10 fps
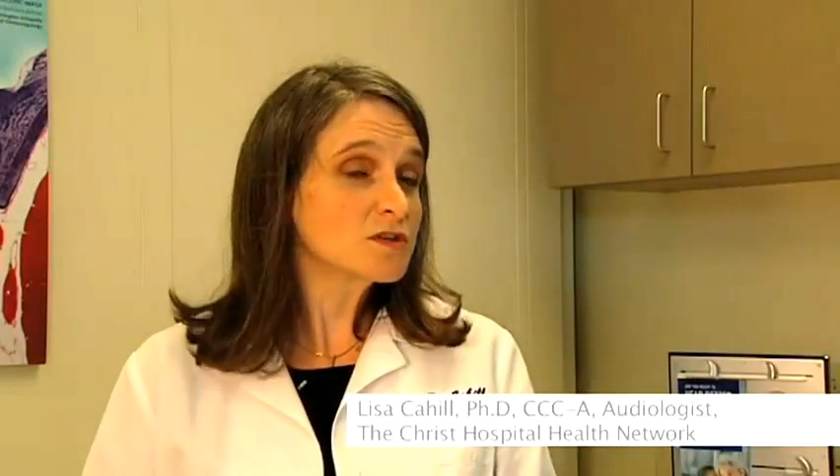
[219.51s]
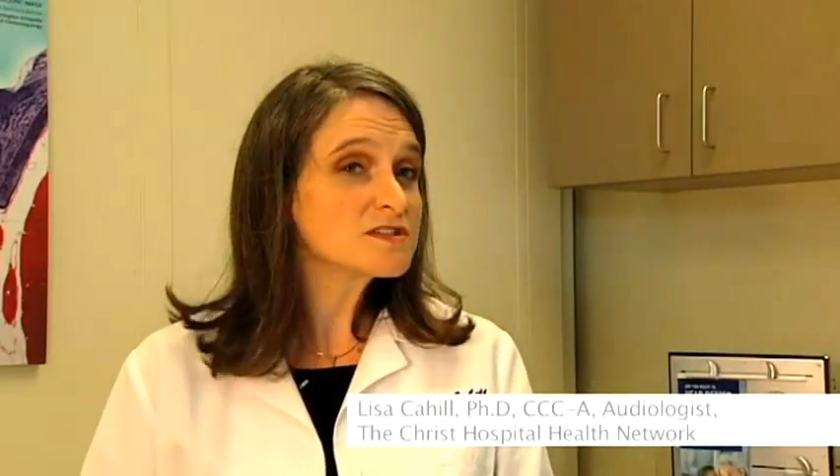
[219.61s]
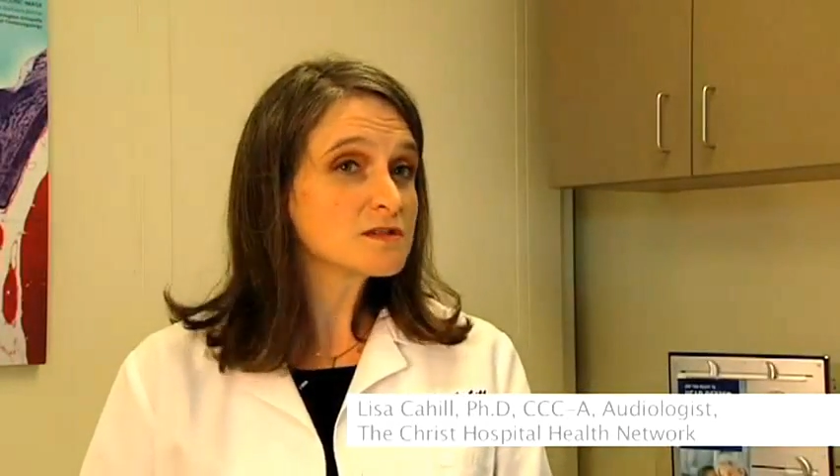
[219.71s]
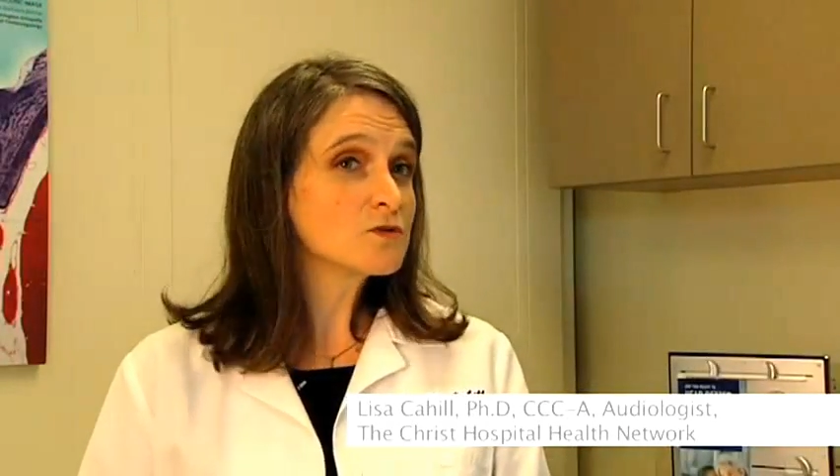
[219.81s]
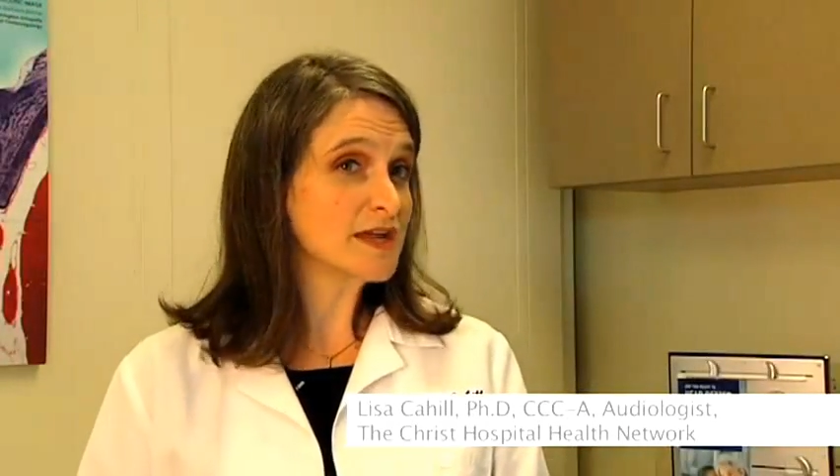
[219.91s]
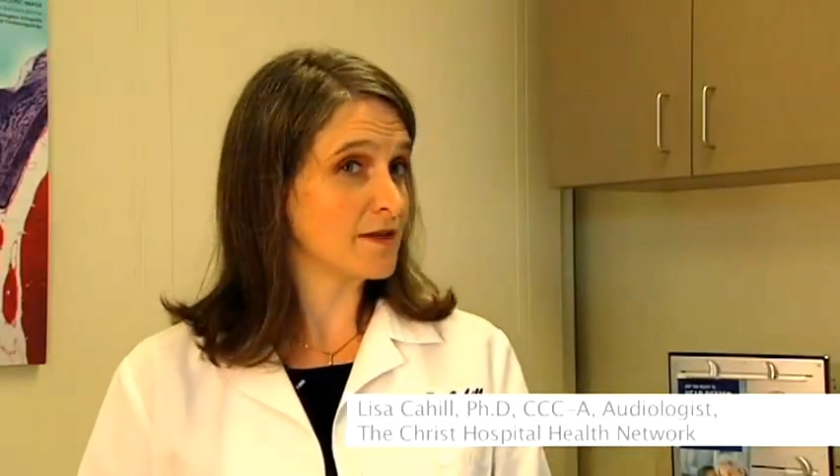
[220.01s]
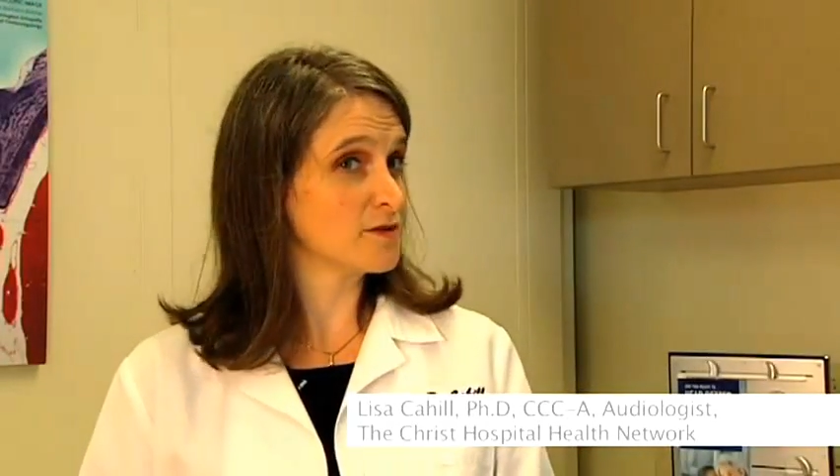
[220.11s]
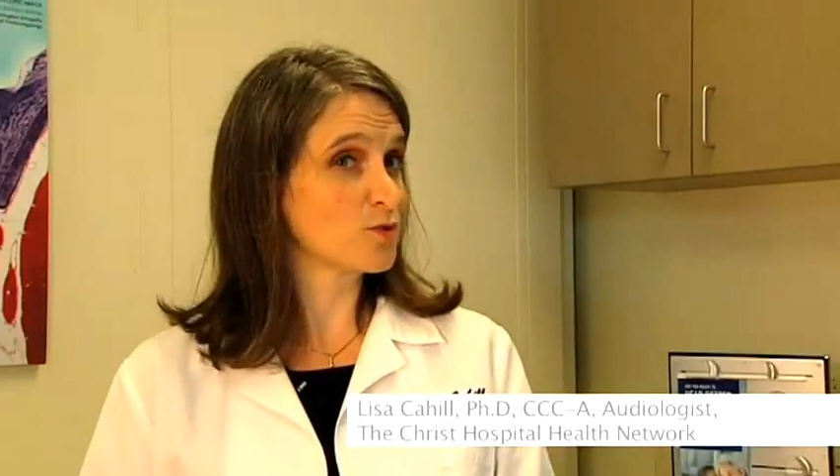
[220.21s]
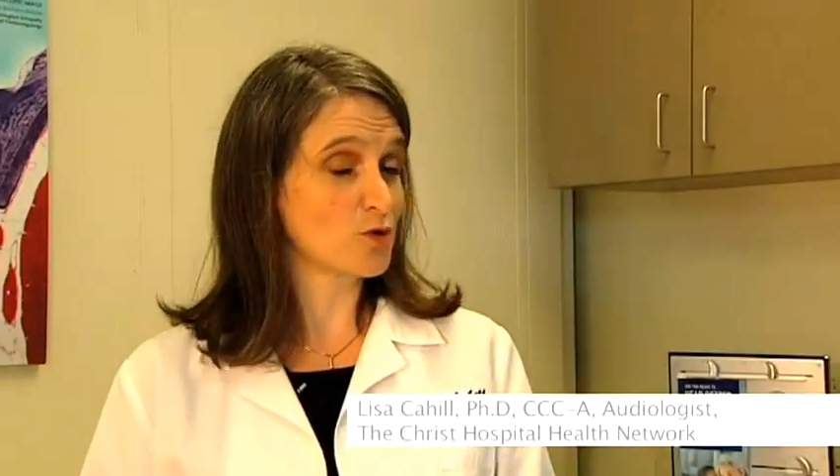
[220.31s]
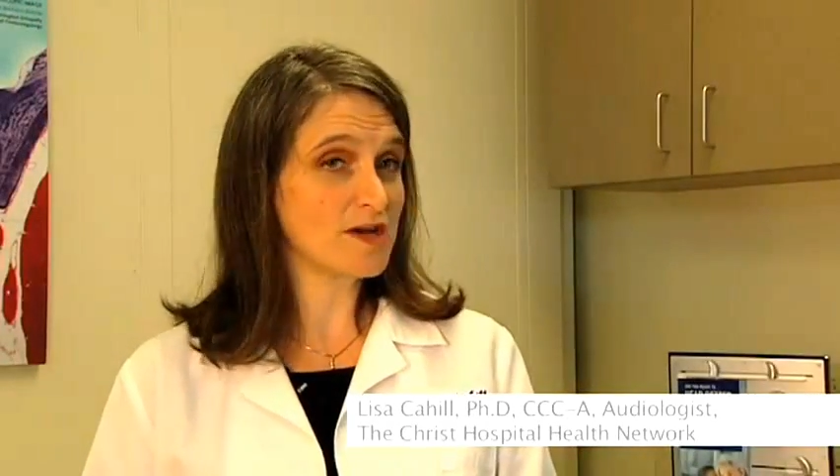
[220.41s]
or slow down
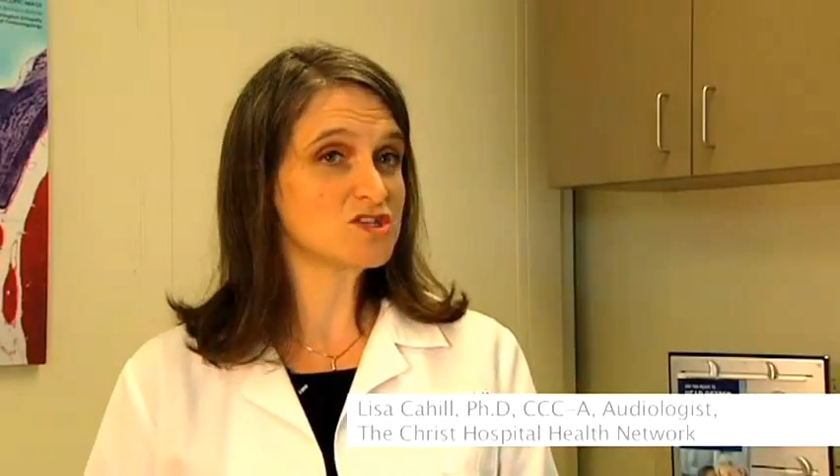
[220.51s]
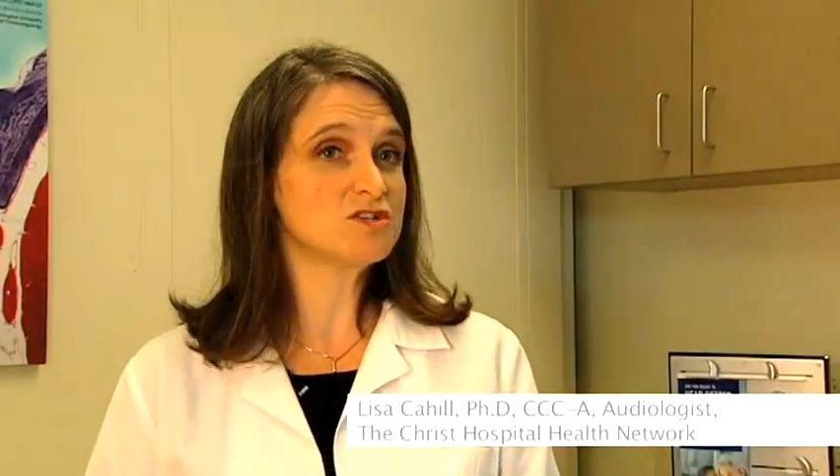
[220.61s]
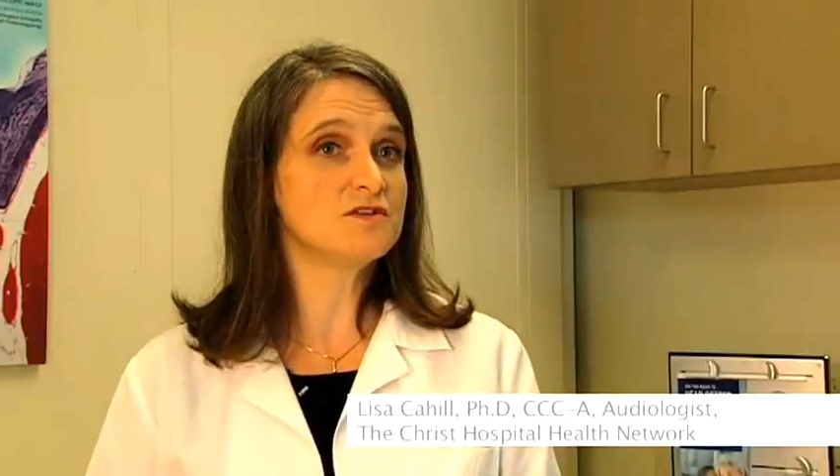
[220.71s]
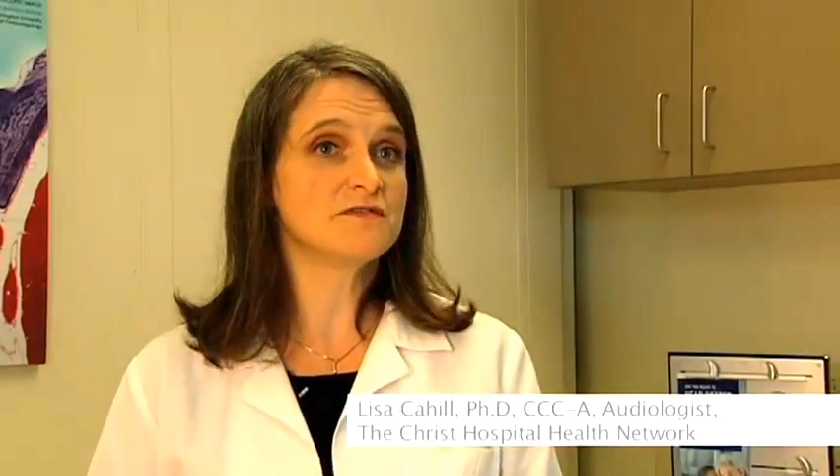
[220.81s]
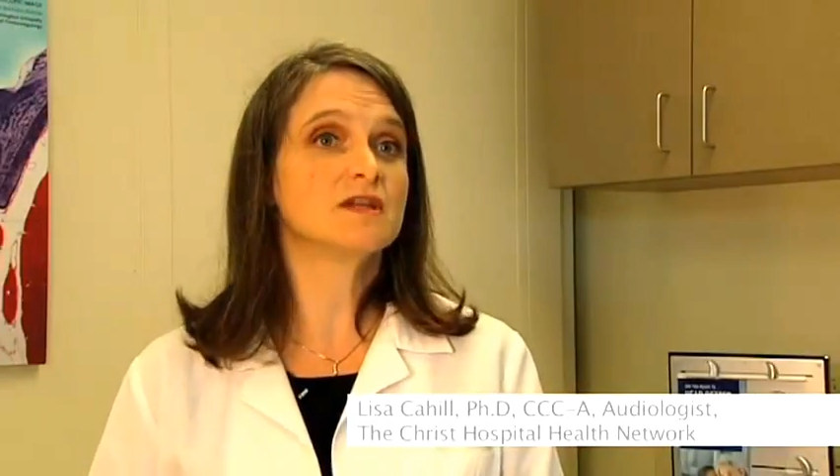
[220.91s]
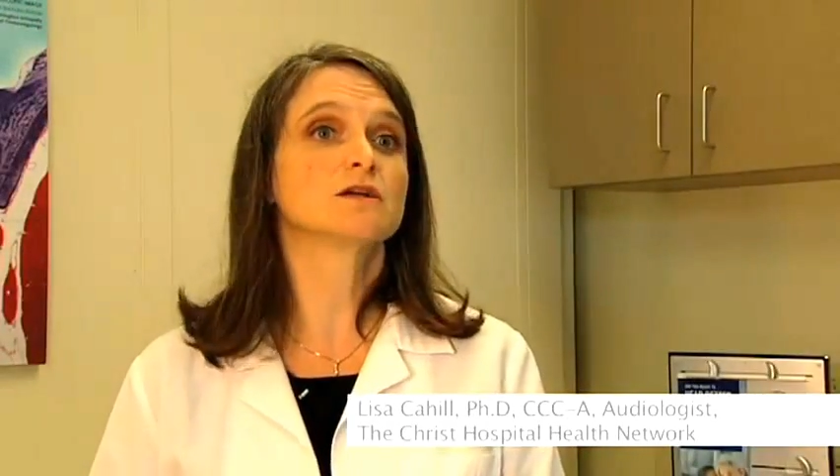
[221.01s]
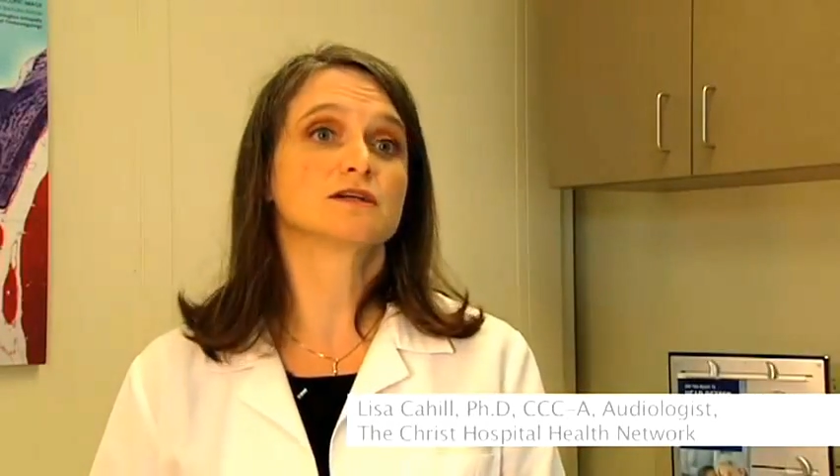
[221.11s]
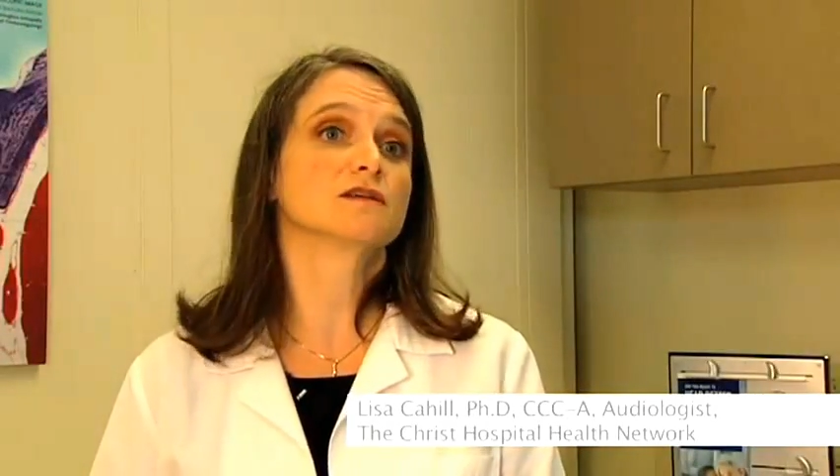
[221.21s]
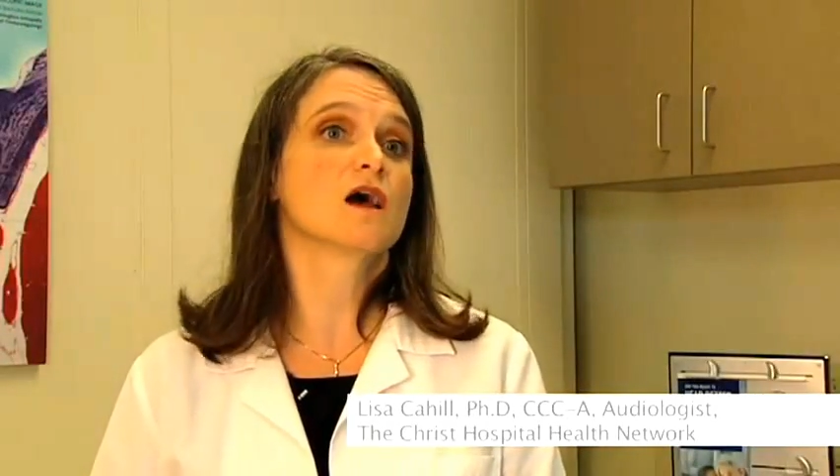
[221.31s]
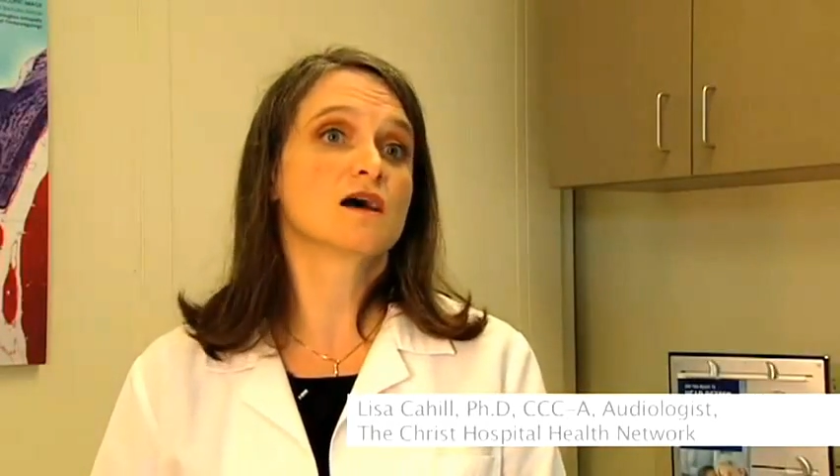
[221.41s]
the progression of a
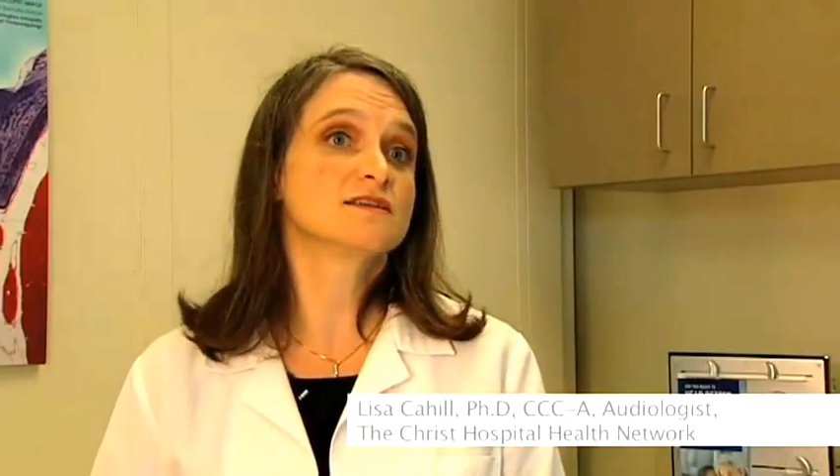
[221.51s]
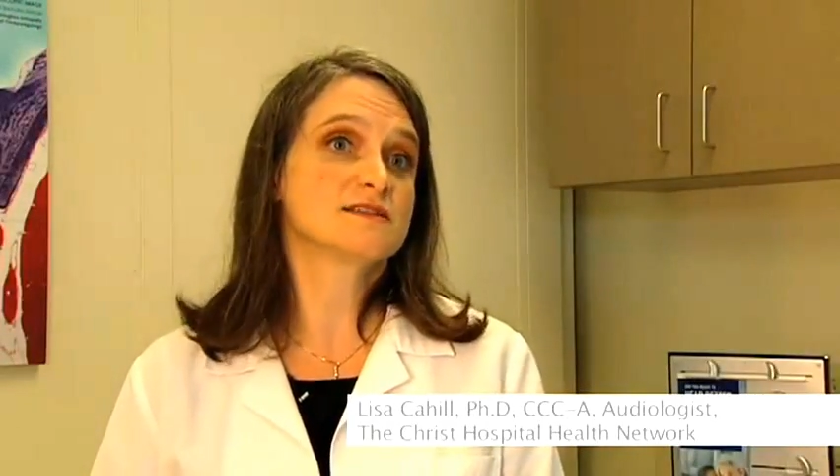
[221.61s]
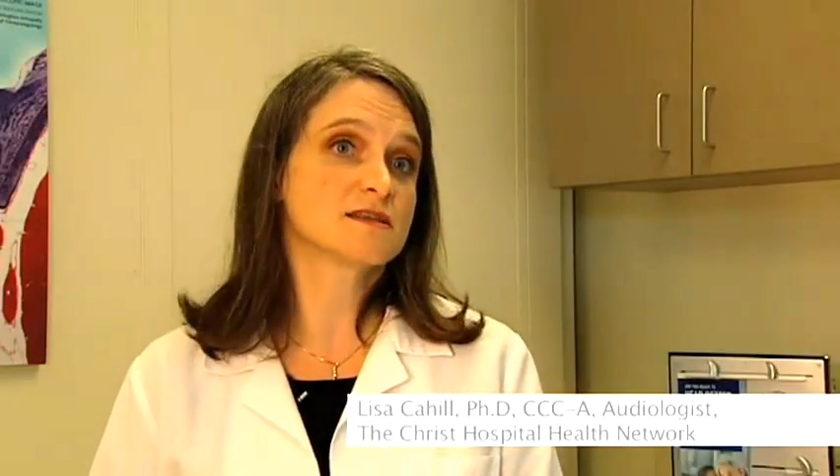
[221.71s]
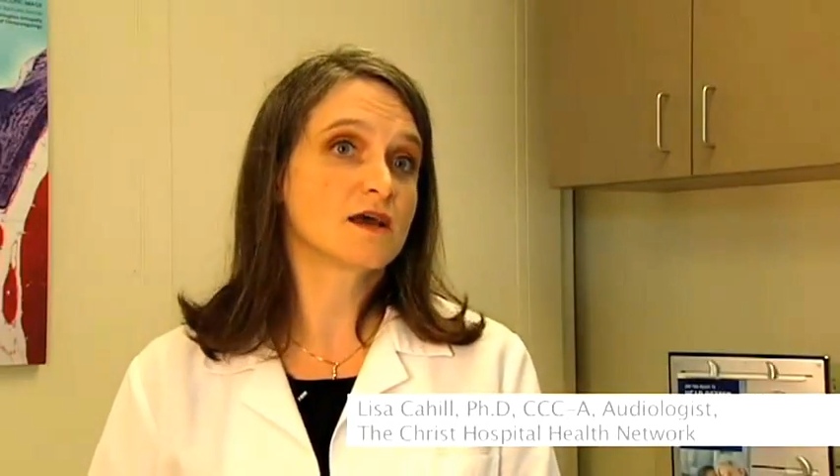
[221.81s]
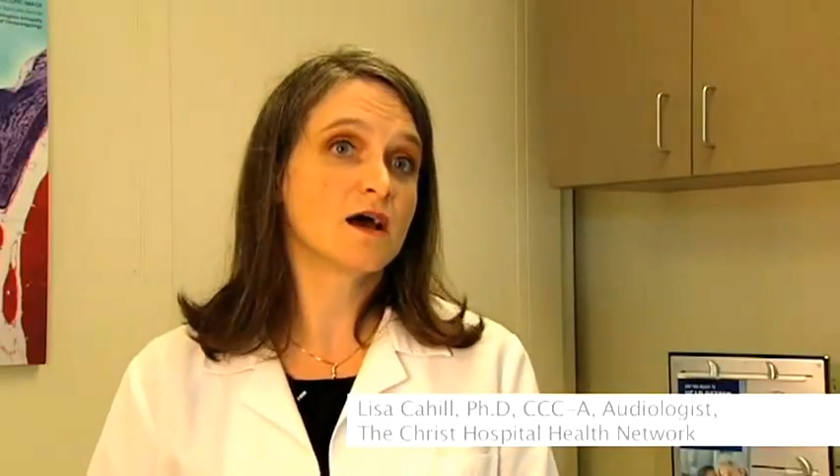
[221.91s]
hearing loss.